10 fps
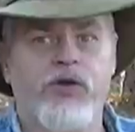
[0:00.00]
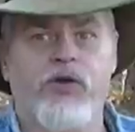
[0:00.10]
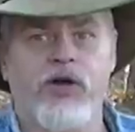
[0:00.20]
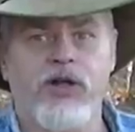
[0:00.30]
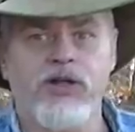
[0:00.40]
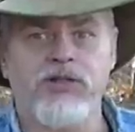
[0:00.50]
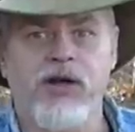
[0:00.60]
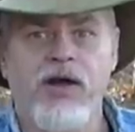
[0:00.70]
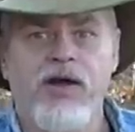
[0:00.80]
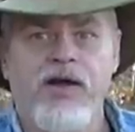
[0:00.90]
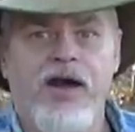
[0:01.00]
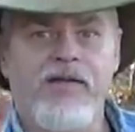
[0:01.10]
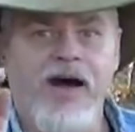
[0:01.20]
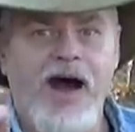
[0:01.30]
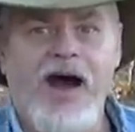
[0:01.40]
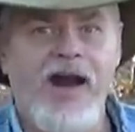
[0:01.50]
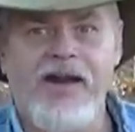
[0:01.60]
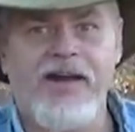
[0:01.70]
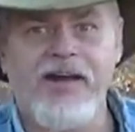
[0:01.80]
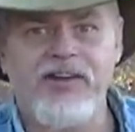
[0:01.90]
degrees. And the high
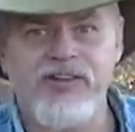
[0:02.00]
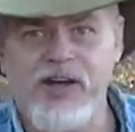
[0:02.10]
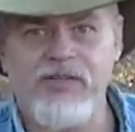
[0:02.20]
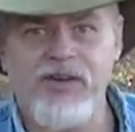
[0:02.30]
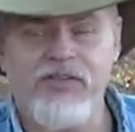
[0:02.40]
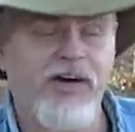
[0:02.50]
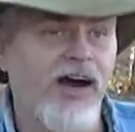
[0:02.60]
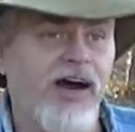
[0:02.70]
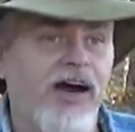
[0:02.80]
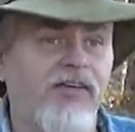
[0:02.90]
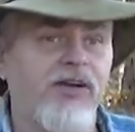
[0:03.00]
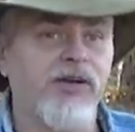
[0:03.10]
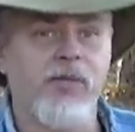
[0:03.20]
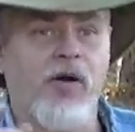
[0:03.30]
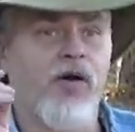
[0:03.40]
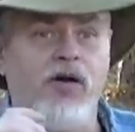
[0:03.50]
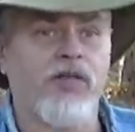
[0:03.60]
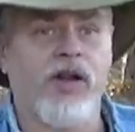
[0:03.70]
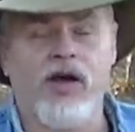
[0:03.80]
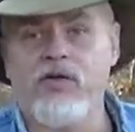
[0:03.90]
today is seventy-five, and tomorrow
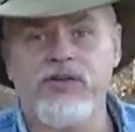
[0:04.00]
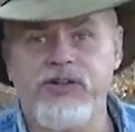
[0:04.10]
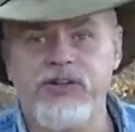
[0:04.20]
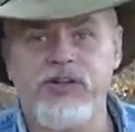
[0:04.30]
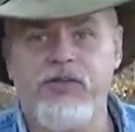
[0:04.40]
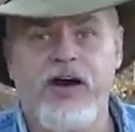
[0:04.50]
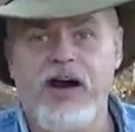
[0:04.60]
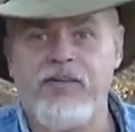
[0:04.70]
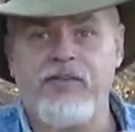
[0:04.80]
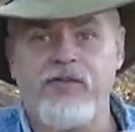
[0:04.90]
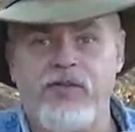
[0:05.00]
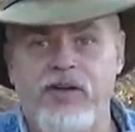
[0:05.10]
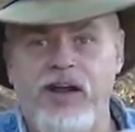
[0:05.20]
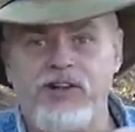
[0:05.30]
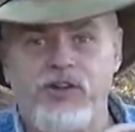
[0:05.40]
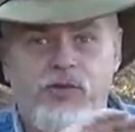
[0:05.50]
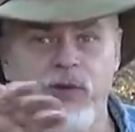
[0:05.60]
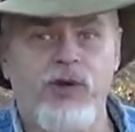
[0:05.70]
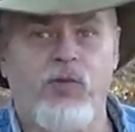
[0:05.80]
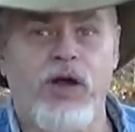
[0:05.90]
the low is sixty-five. And for the next
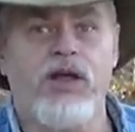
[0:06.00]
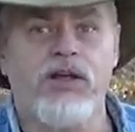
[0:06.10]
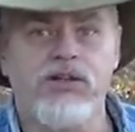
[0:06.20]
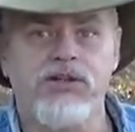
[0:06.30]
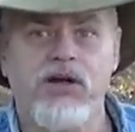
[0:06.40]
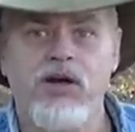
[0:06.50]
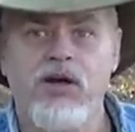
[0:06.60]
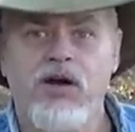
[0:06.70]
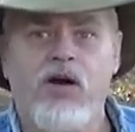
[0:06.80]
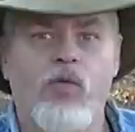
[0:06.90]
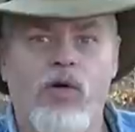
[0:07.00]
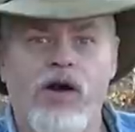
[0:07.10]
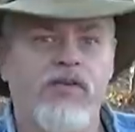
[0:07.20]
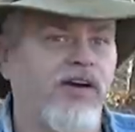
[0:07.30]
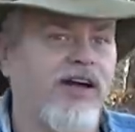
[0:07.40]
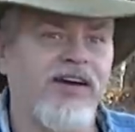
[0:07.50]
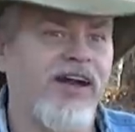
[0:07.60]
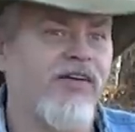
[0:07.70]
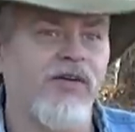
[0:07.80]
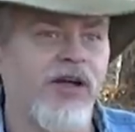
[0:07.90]
three weeks or whatever, it
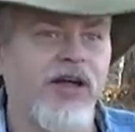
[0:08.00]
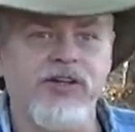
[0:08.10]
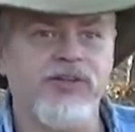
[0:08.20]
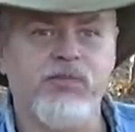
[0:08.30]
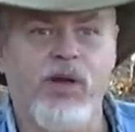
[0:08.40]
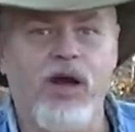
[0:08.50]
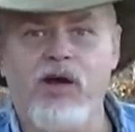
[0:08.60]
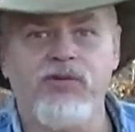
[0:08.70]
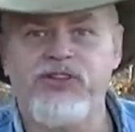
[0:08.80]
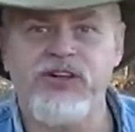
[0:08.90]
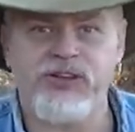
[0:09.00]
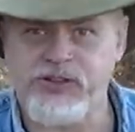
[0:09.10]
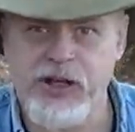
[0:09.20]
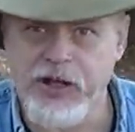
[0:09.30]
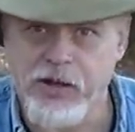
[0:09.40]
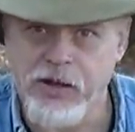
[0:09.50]
never gets below sixty.